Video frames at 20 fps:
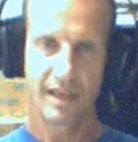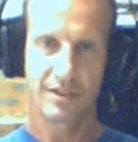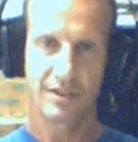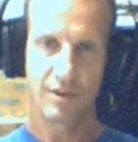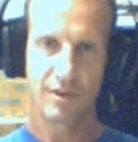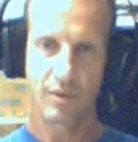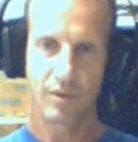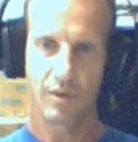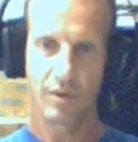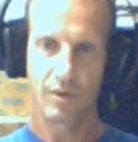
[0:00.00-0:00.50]

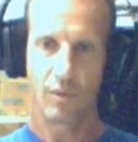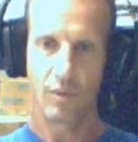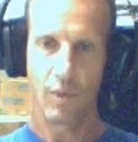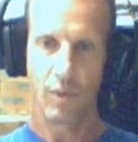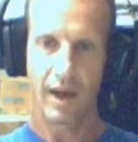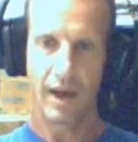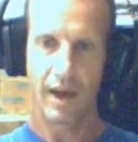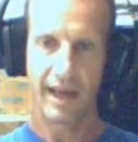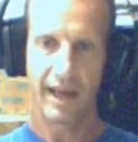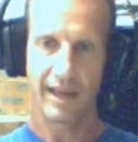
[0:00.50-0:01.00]
So
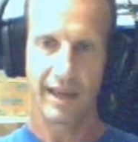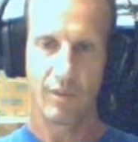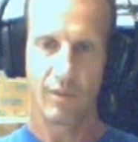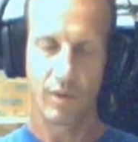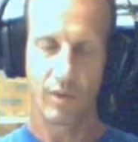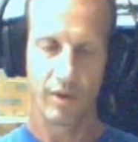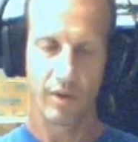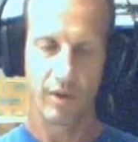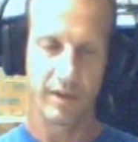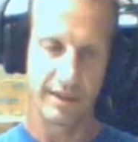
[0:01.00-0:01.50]
why
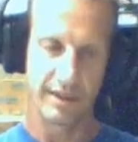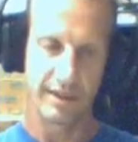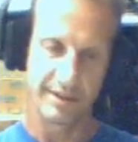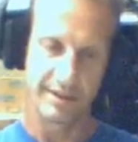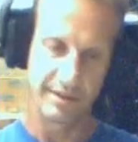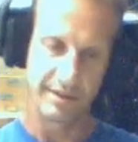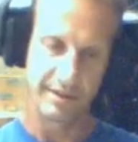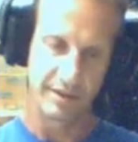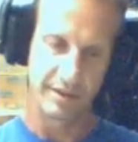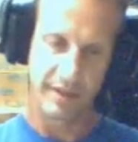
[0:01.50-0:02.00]
were
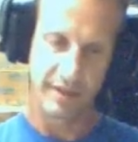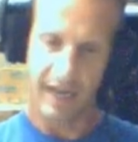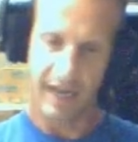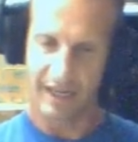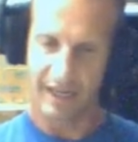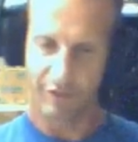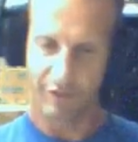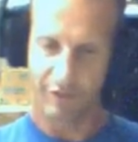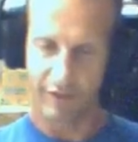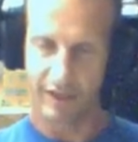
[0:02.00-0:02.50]
these
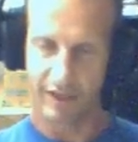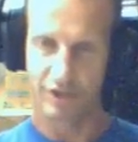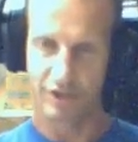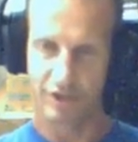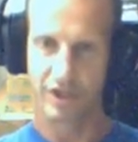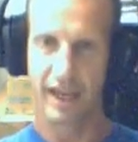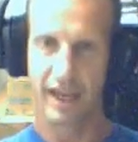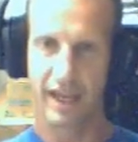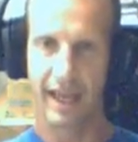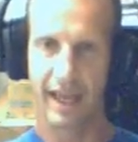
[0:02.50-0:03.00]
tiny
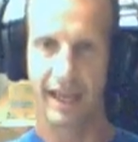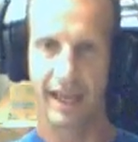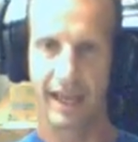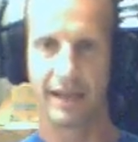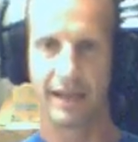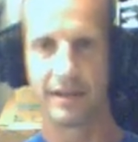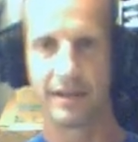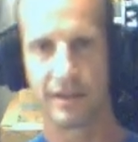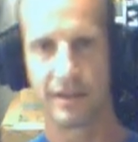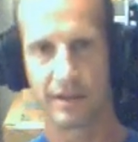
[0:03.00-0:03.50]
fish
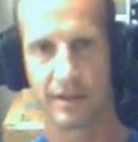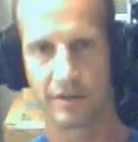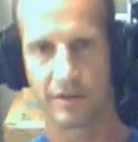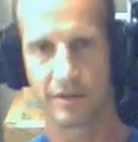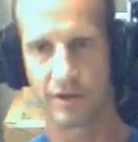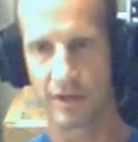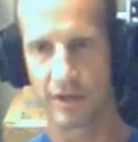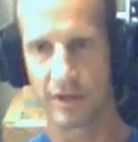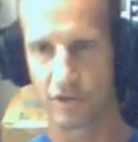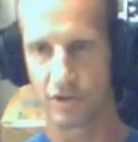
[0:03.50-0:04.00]
and
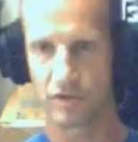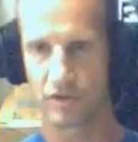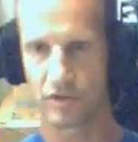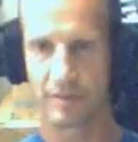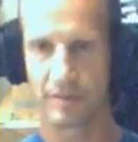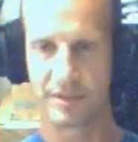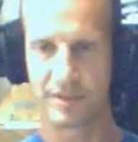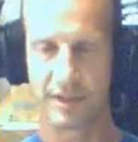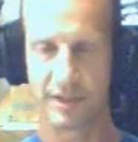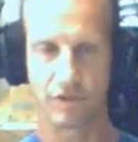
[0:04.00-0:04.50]

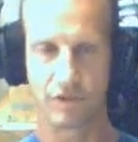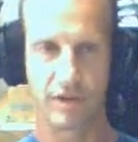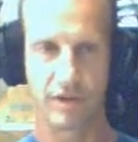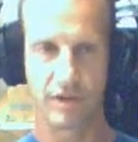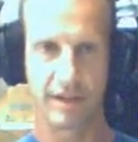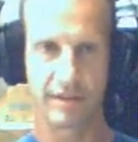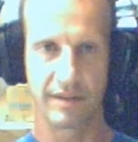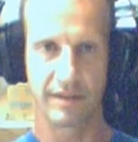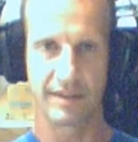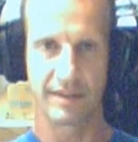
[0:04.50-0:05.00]
shrimps and
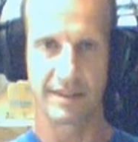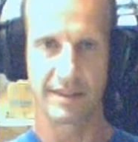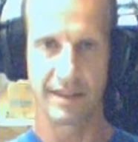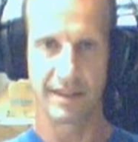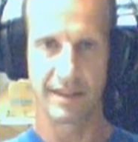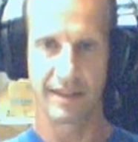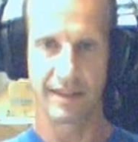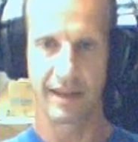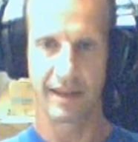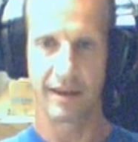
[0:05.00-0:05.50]
krill and things
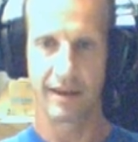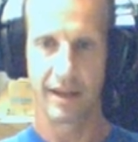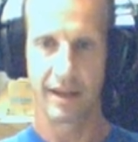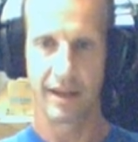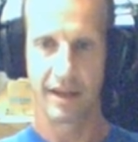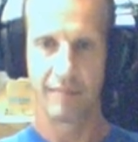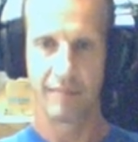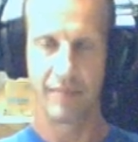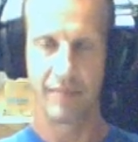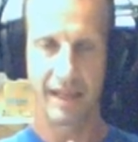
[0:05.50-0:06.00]
like that
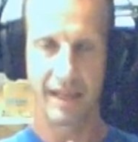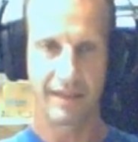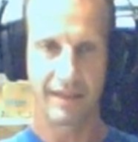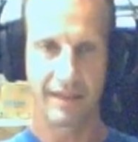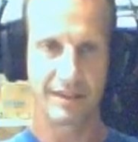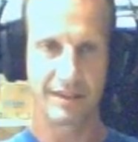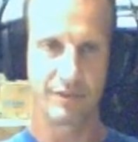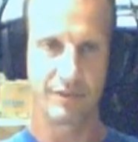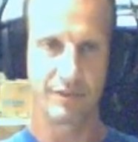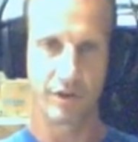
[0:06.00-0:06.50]

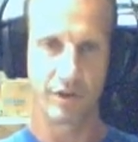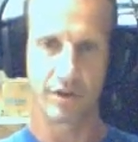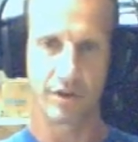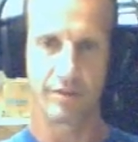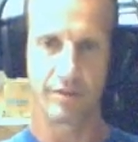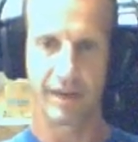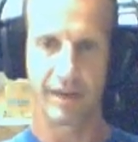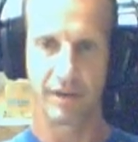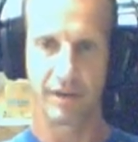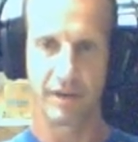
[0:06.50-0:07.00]
making this
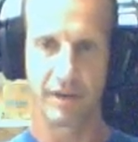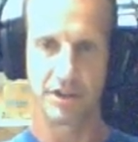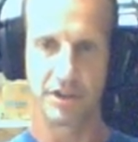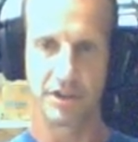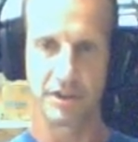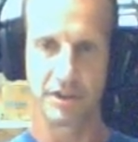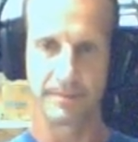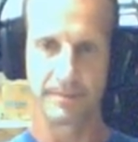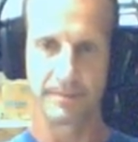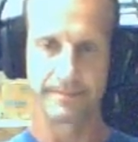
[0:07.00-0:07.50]
vertical
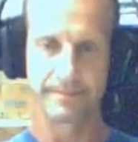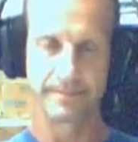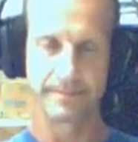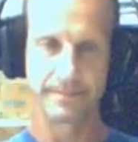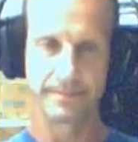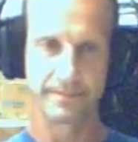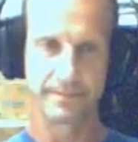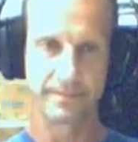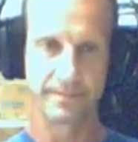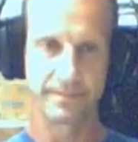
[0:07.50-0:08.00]
migration?
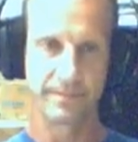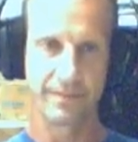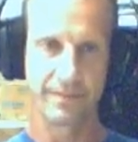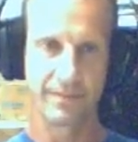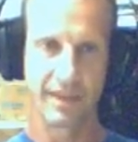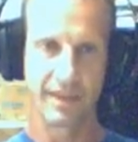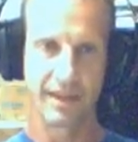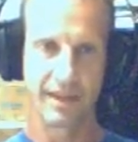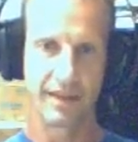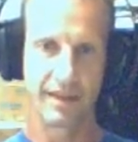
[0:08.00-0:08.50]

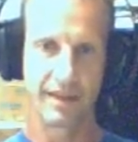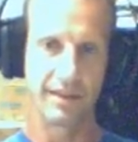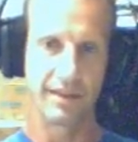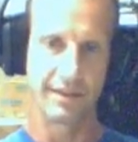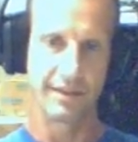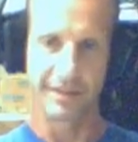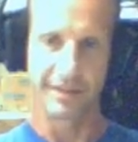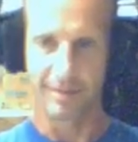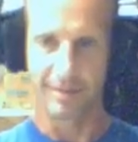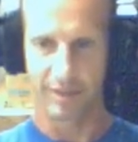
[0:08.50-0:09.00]

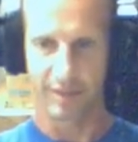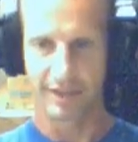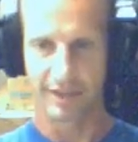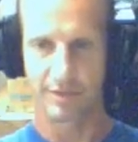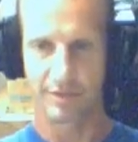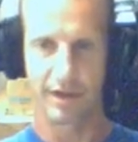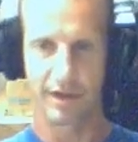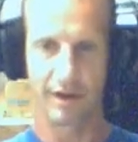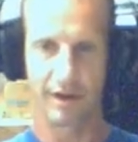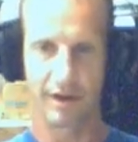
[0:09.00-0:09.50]
This is a
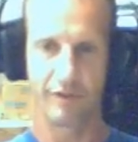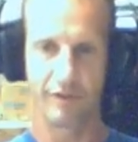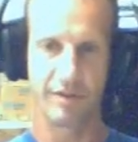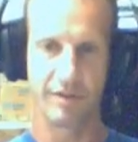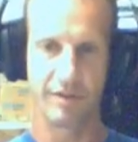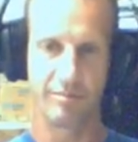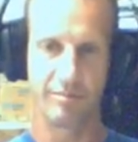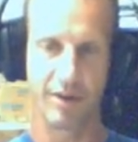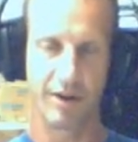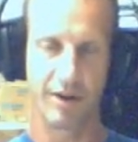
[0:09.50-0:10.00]
place where I
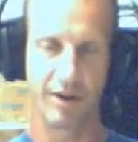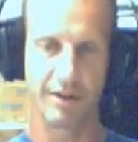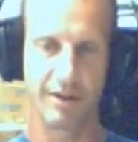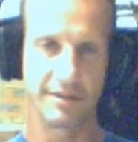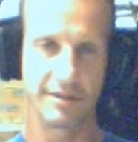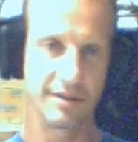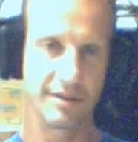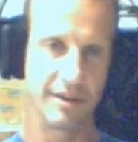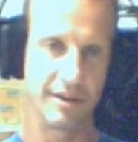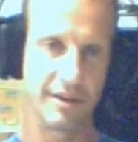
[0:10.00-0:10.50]
often
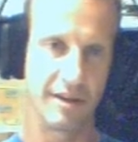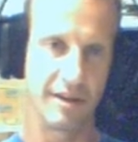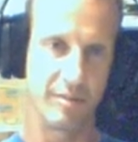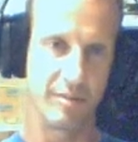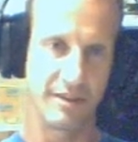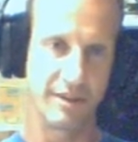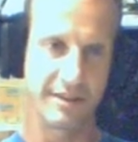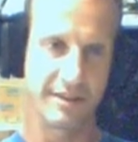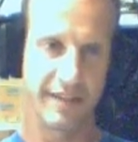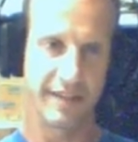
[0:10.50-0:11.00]
pause
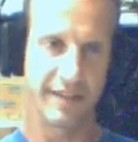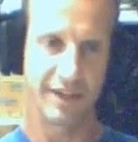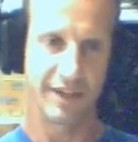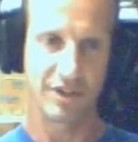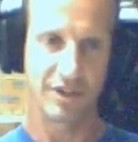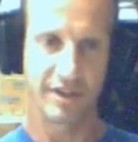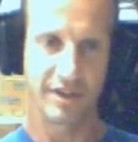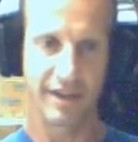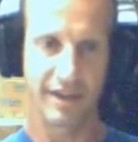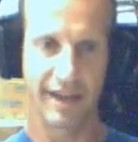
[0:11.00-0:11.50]
the
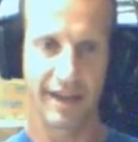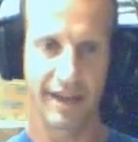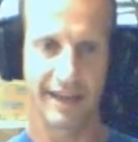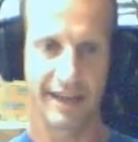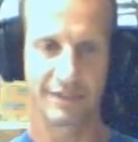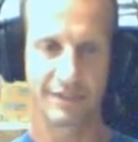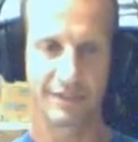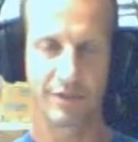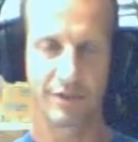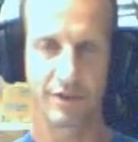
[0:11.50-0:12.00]
presentation and
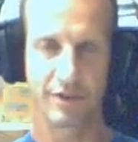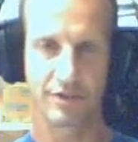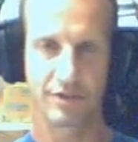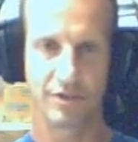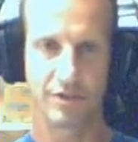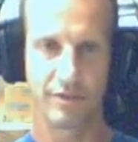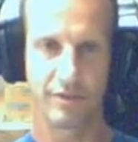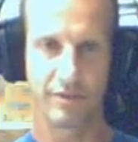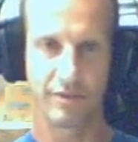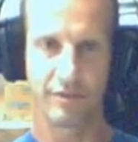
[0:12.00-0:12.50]
ask for
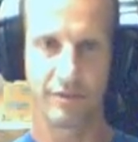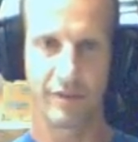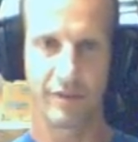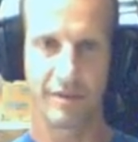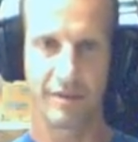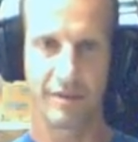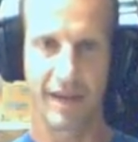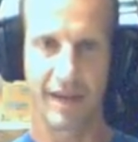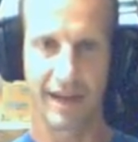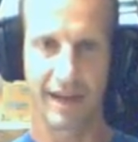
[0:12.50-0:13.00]
student
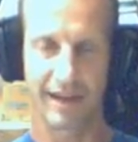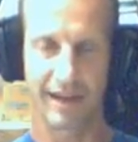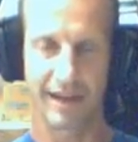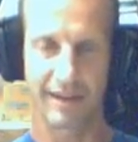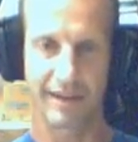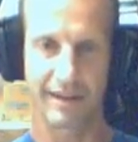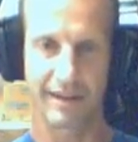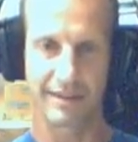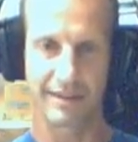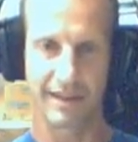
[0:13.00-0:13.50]

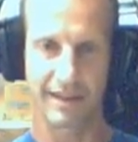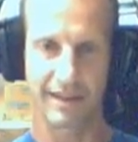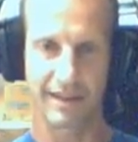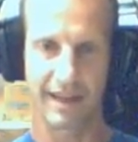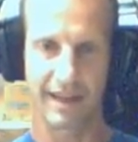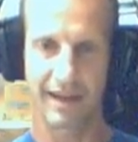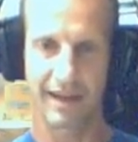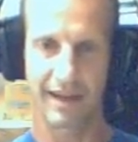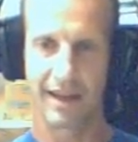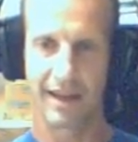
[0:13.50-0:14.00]
feedback and things
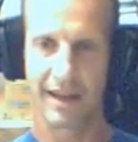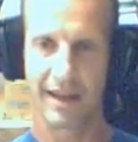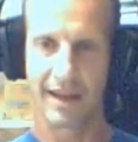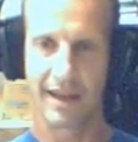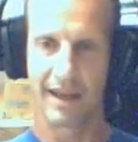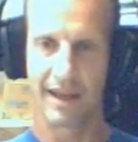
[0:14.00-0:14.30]
like that.